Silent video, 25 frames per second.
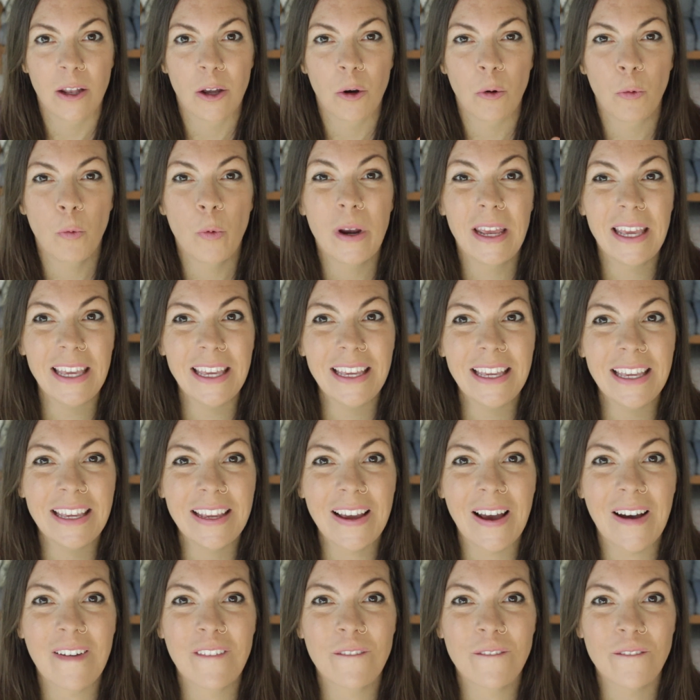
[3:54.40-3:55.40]

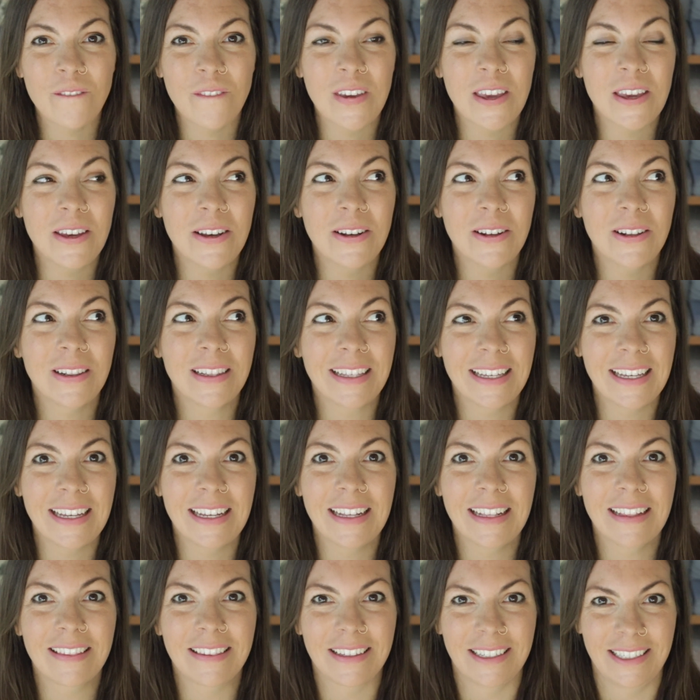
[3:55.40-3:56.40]
we feel
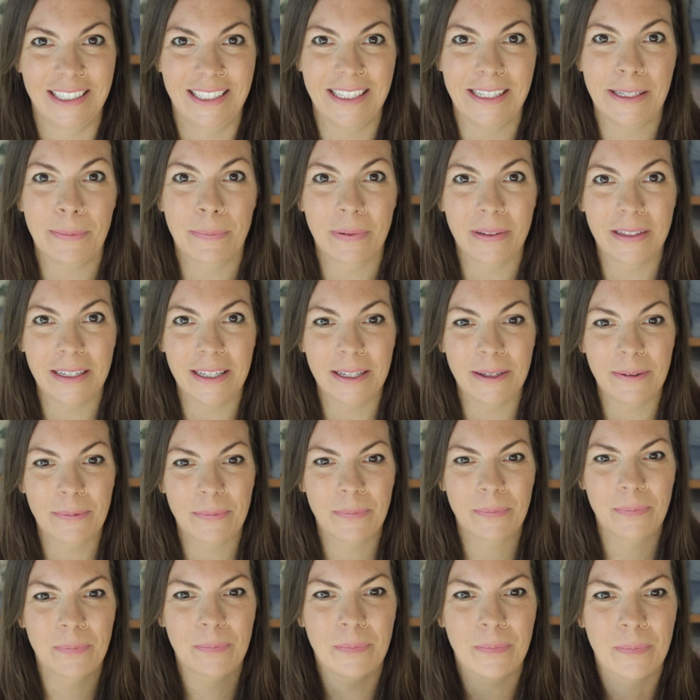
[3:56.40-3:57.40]
it deeply.
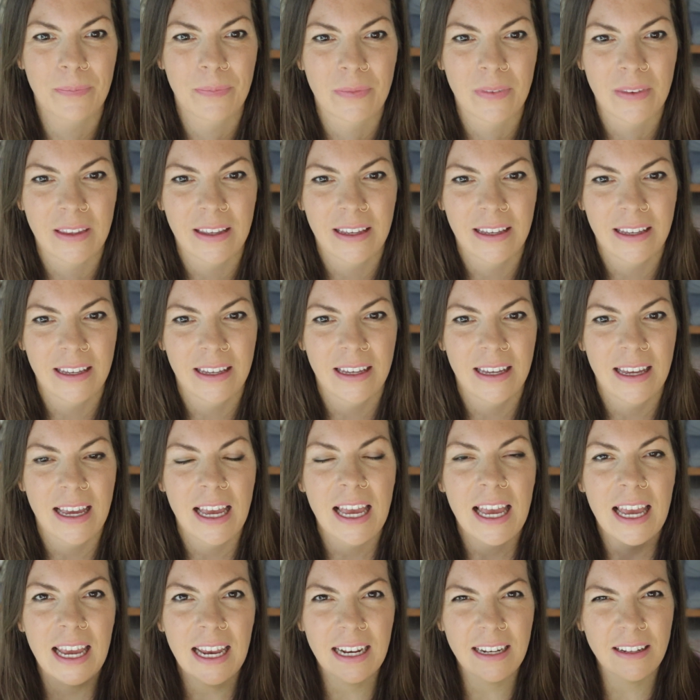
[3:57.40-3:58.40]

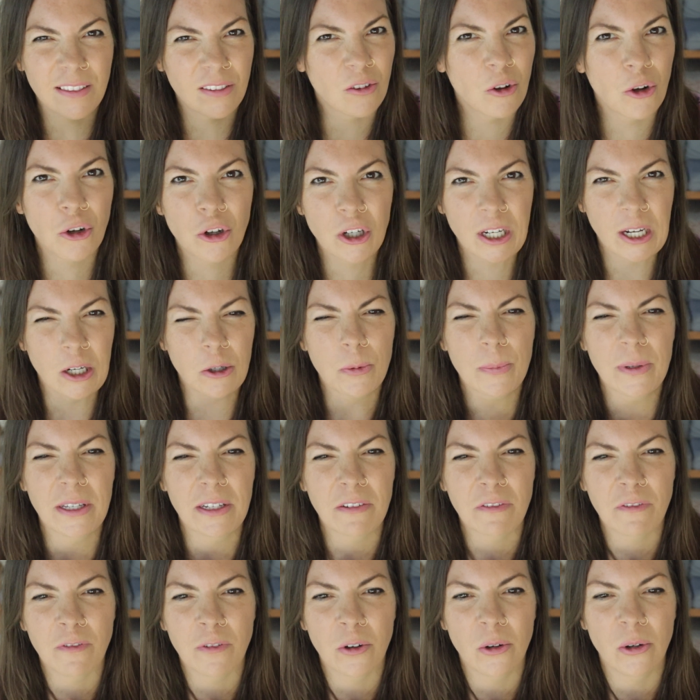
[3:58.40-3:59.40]
It's not
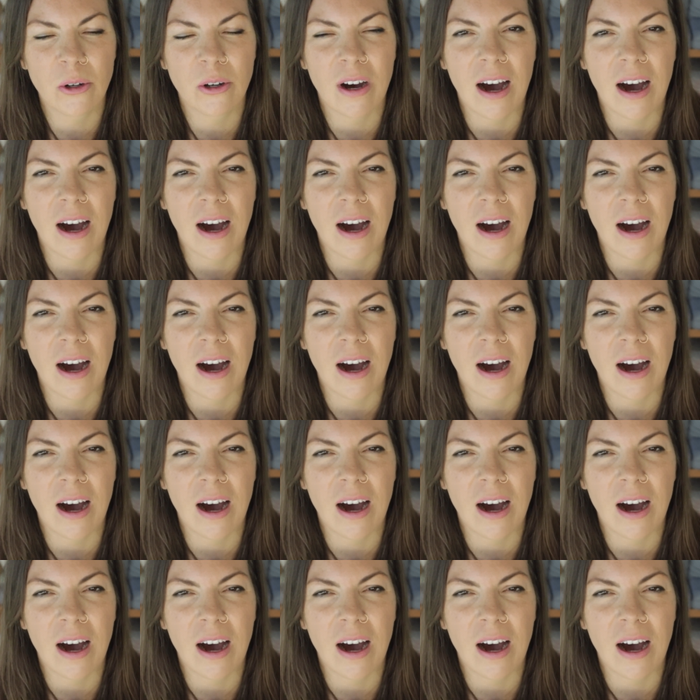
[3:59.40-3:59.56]
uncommon for